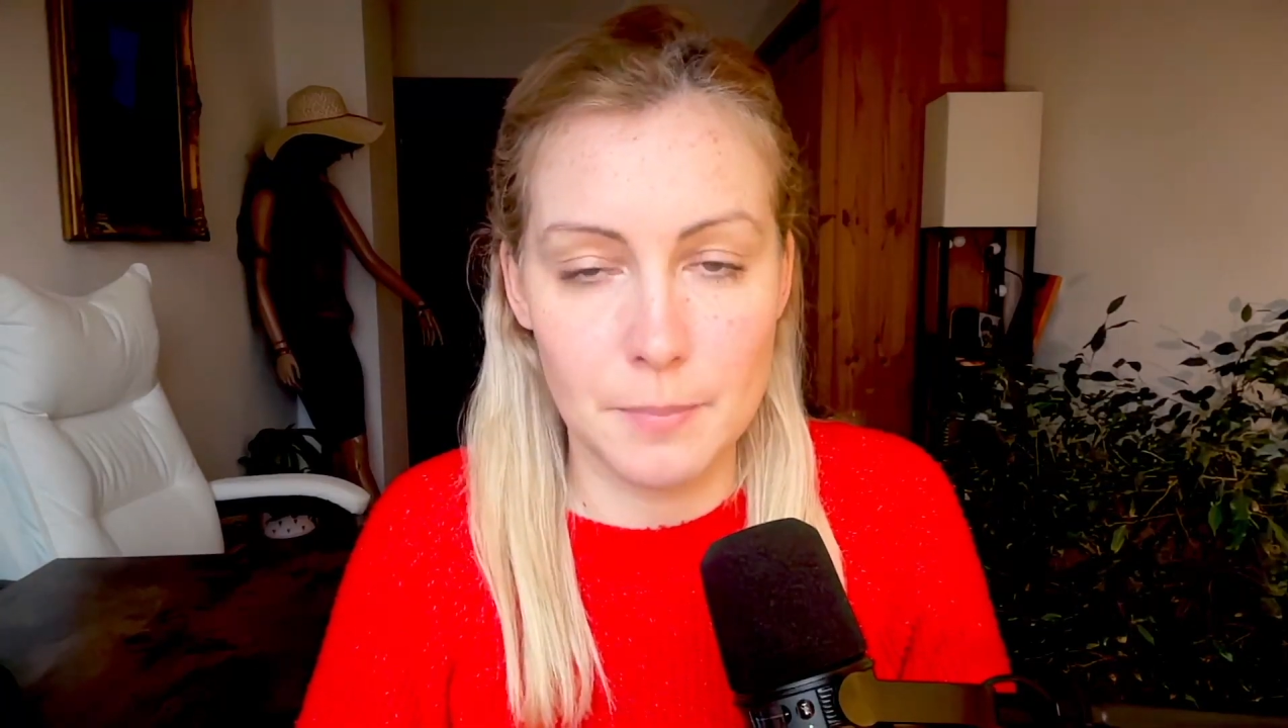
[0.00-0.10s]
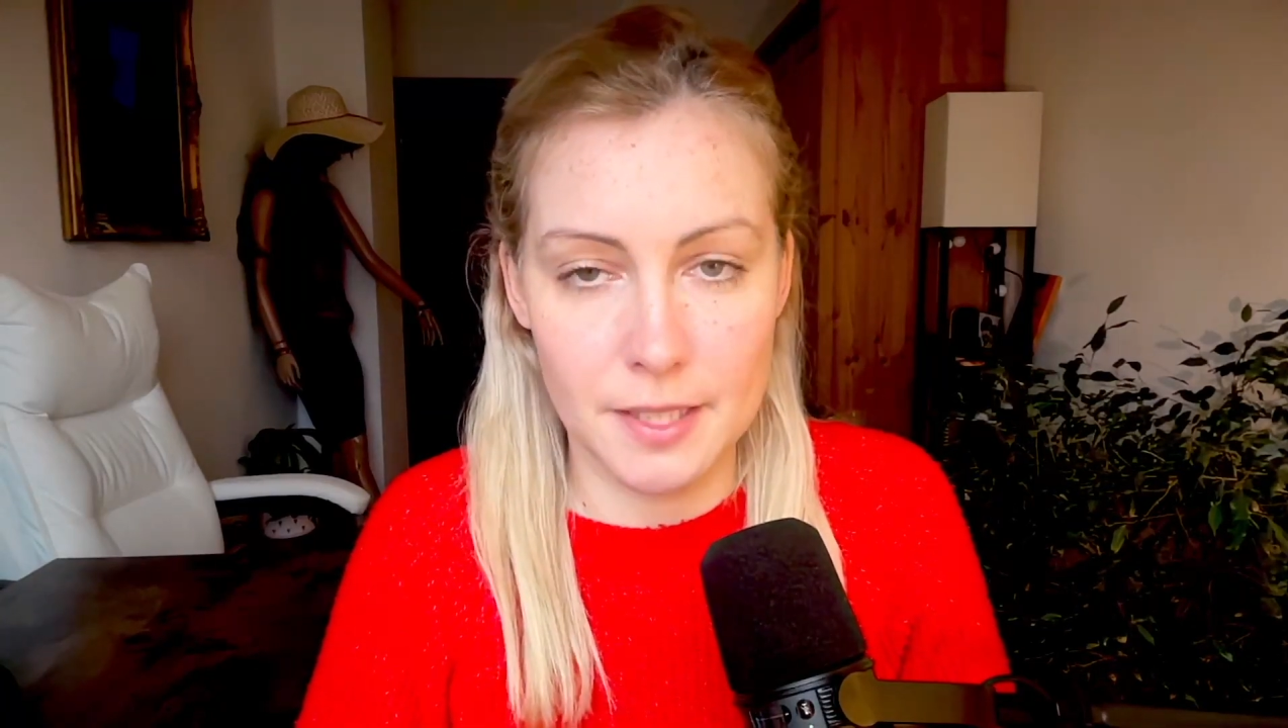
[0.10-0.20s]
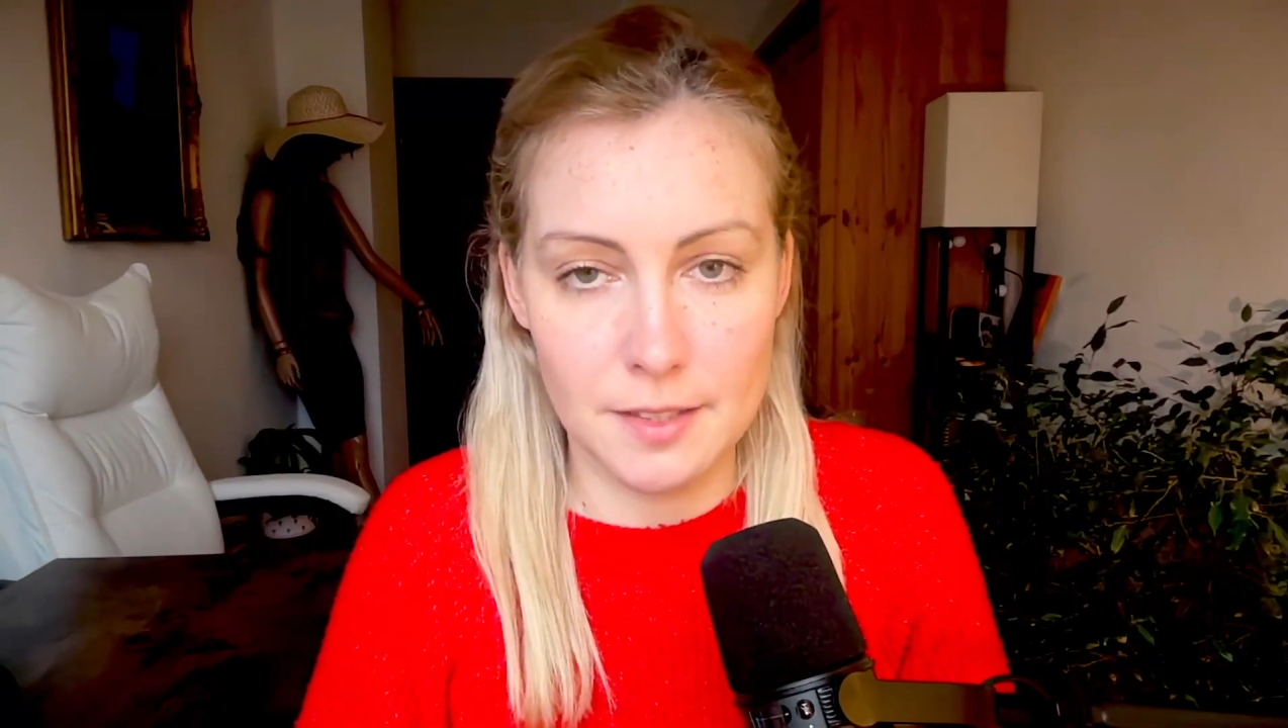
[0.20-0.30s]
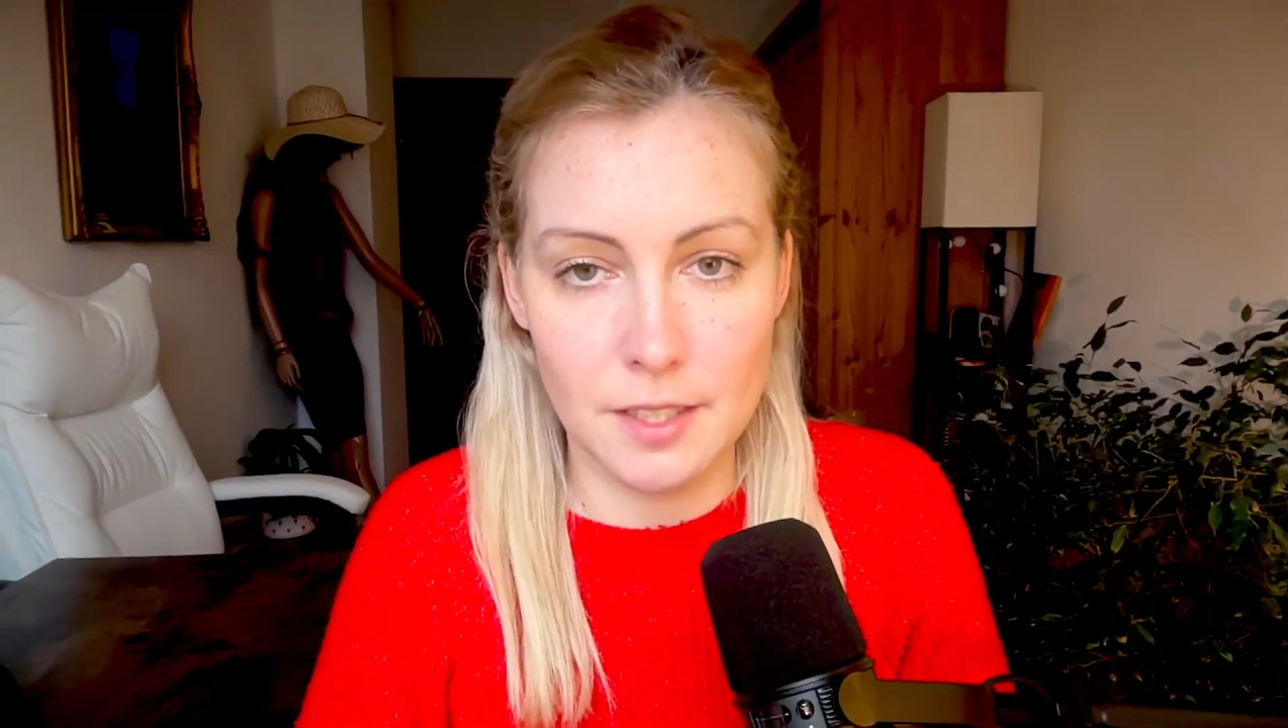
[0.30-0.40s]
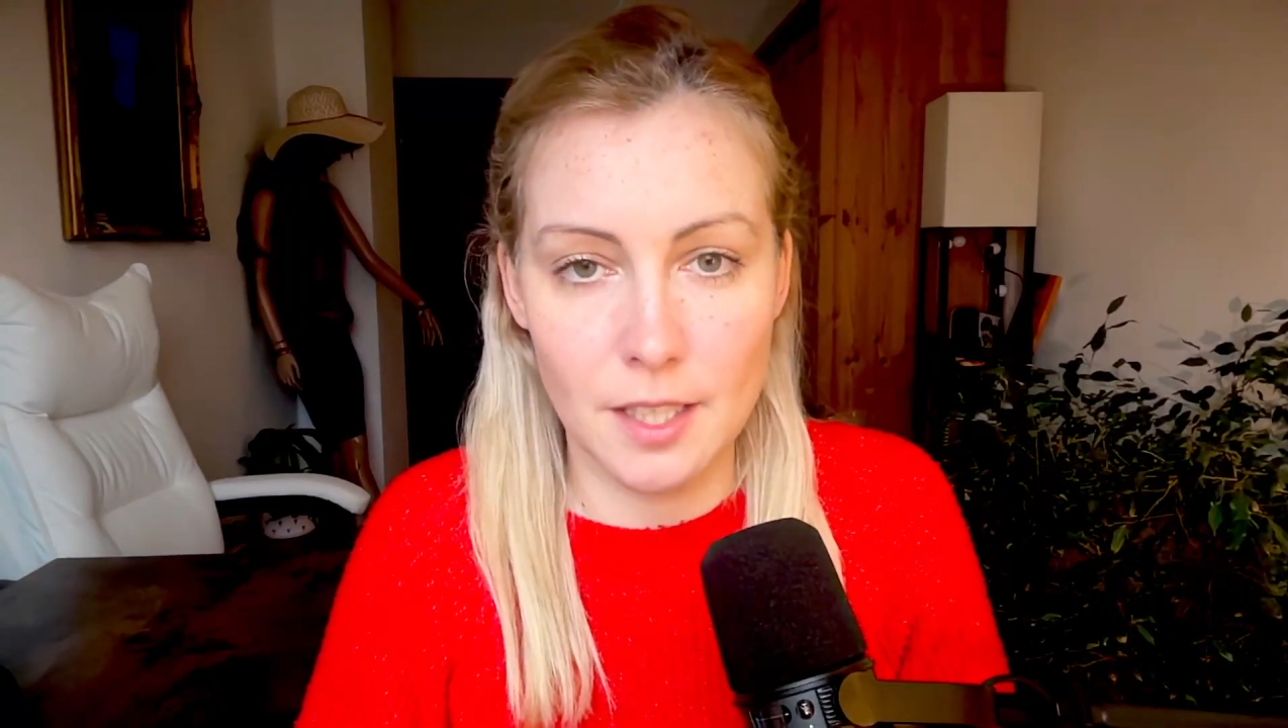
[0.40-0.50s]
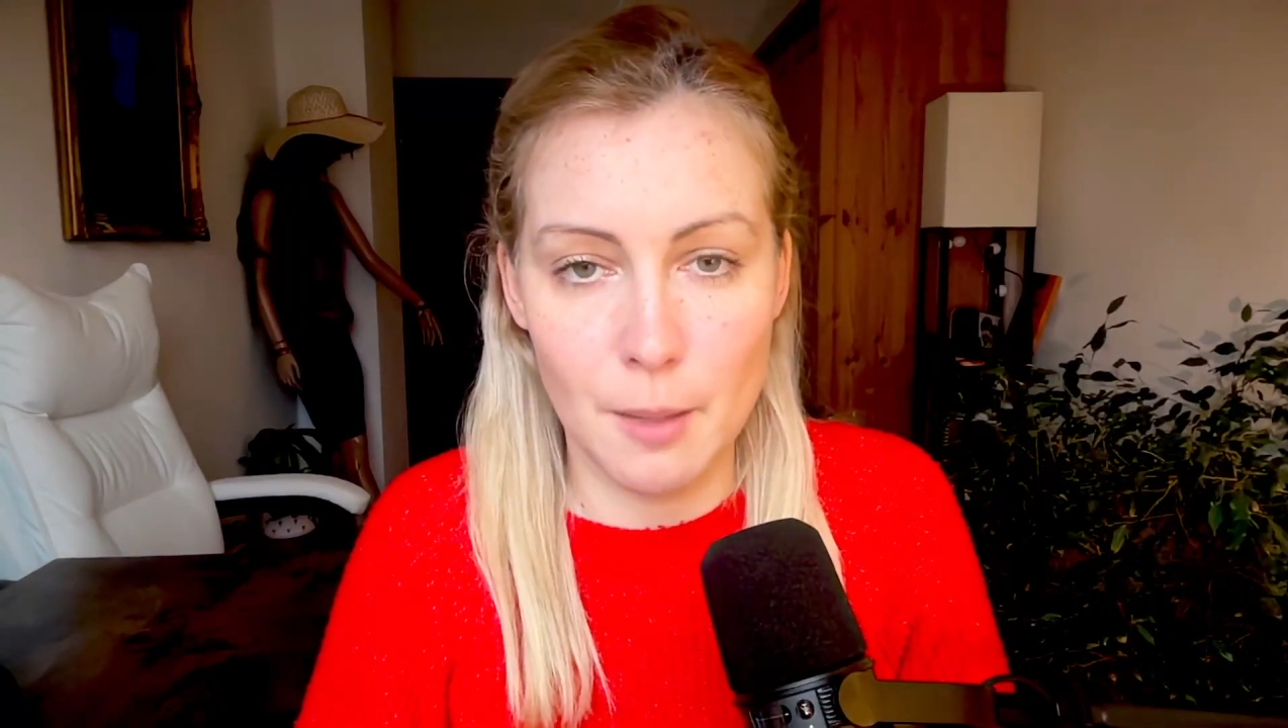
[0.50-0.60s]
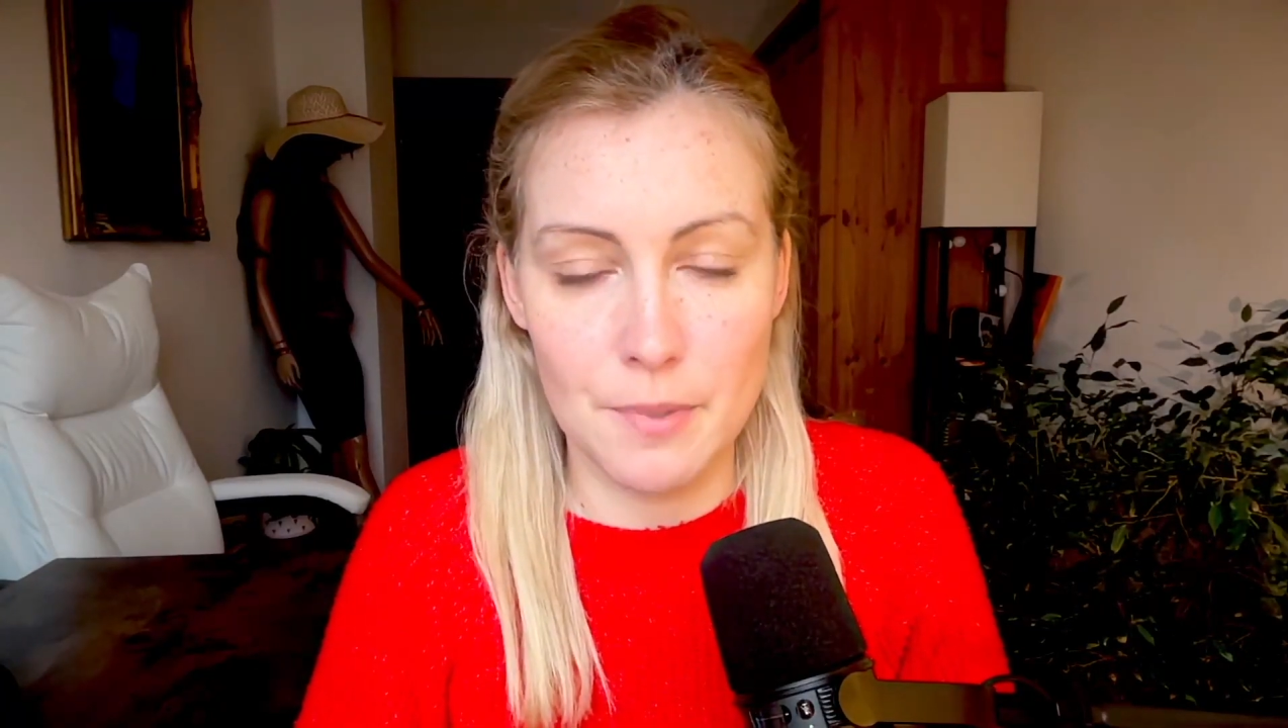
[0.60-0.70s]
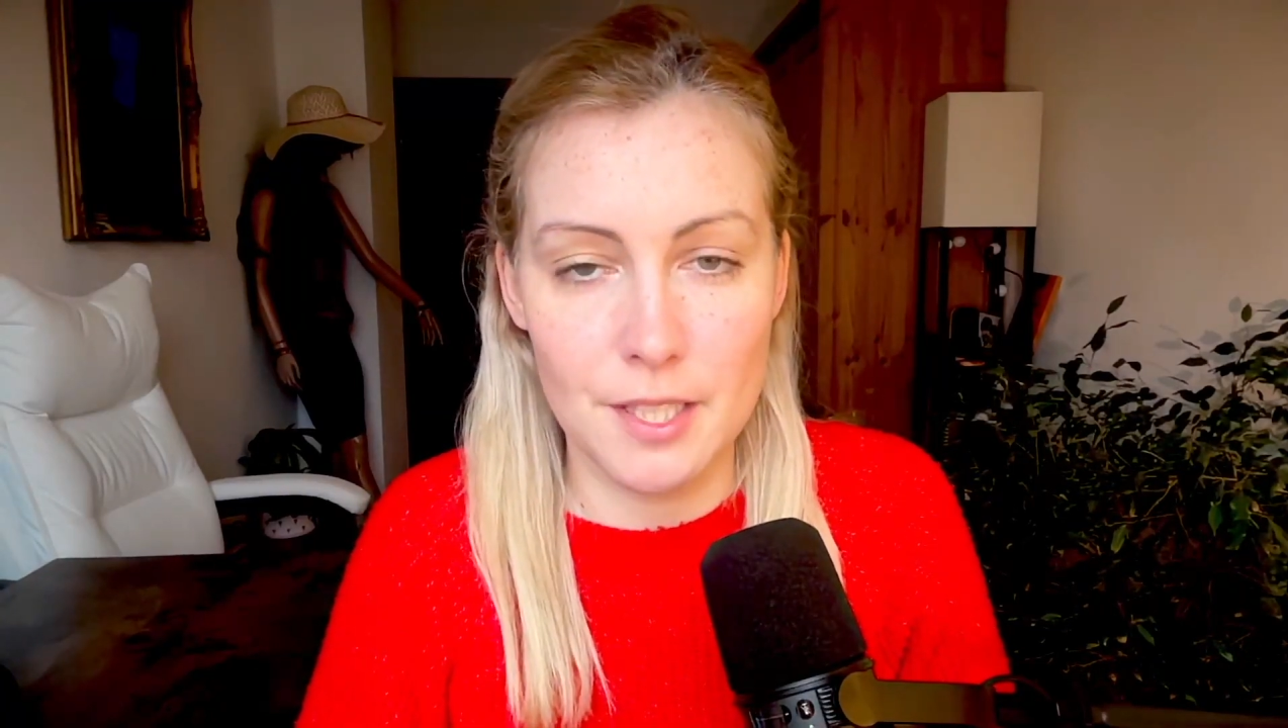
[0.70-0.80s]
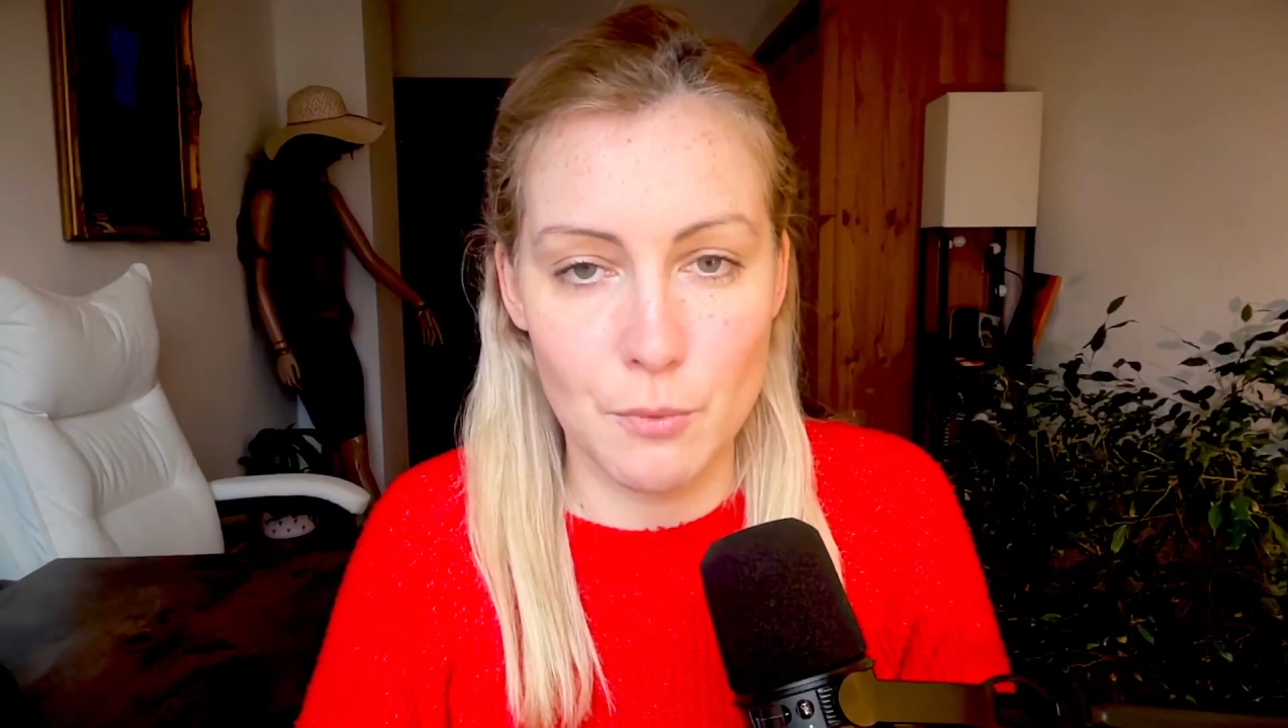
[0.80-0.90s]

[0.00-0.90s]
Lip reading: pet sitting company